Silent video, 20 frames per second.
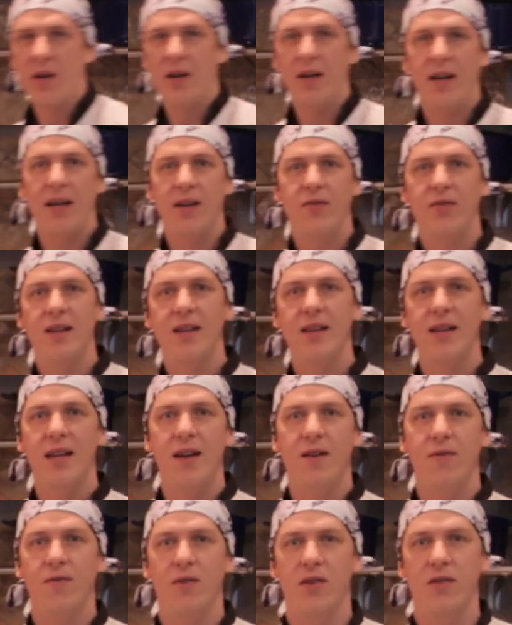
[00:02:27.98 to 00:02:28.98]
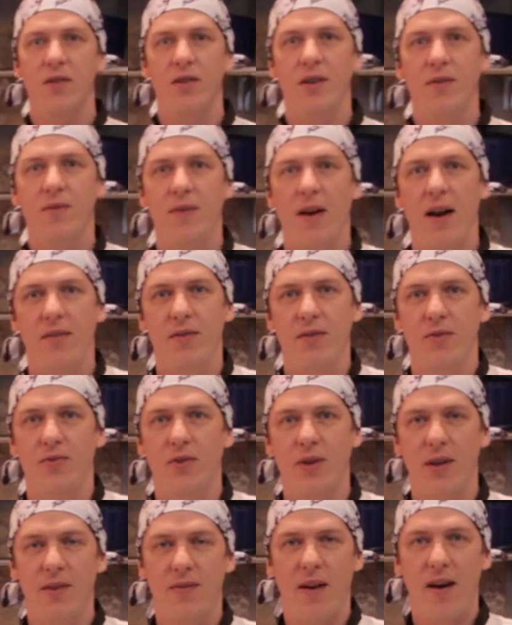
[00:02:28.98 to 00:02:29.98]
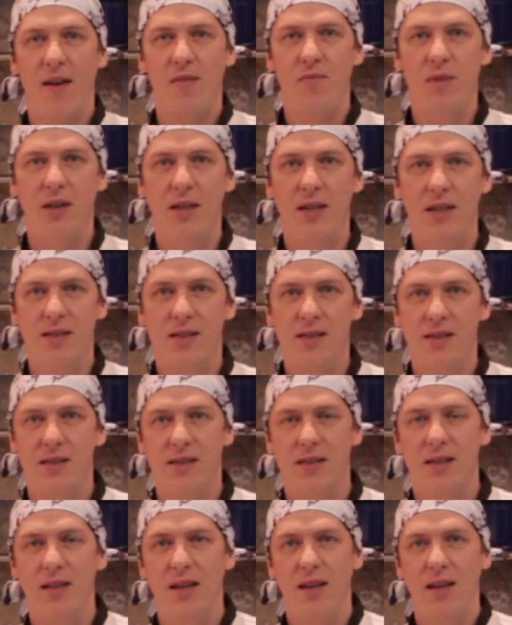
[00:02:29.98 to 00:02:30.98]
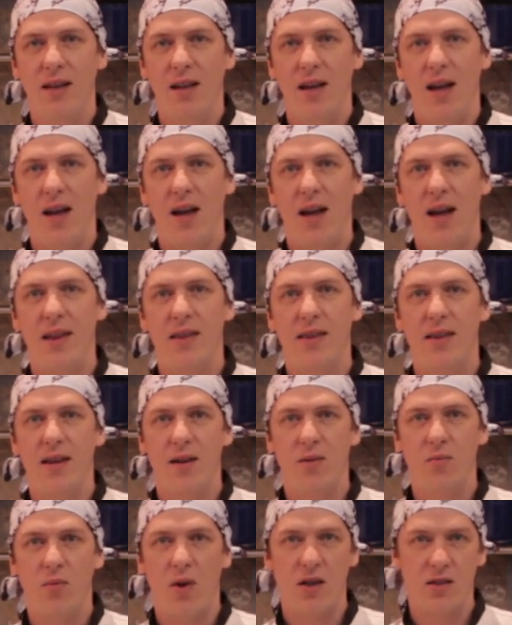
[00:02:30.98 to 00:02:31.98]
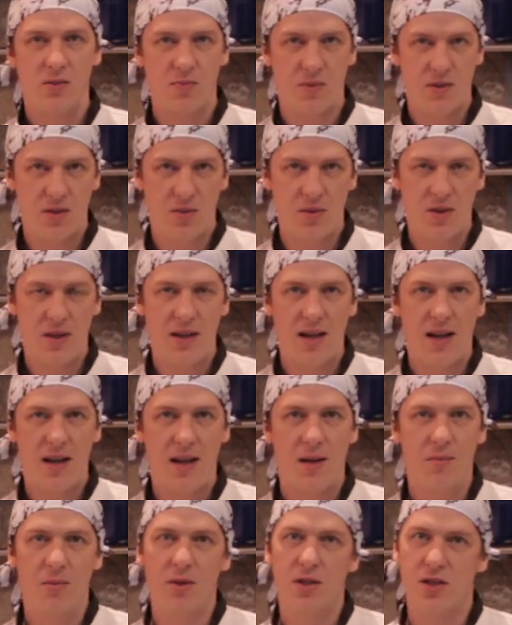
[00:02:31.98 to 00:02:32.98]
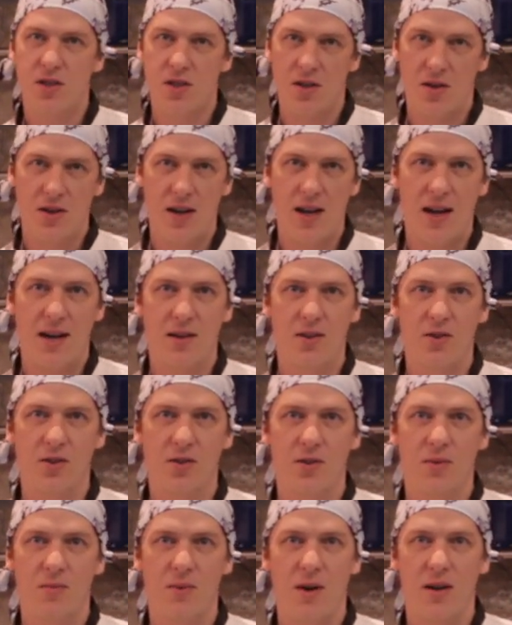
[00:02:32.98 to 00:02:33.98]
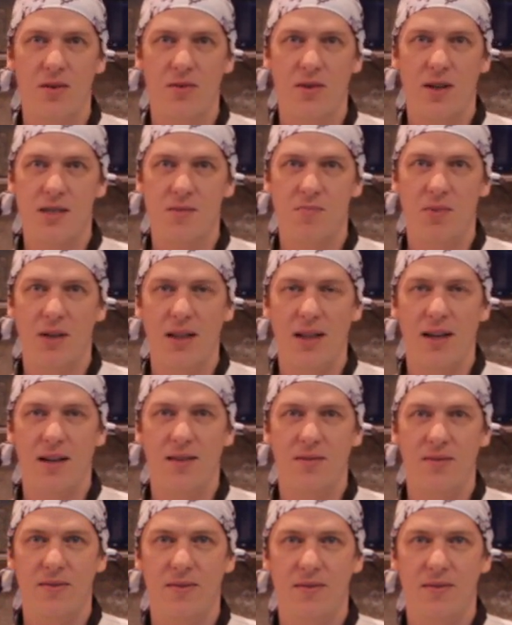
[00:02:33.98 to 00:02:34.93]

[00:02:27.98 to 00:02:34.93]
going to leave it in there for 35 to 45 minutes and then whilst we're doing that I'm going to show you how to cook the wild rice pilaf.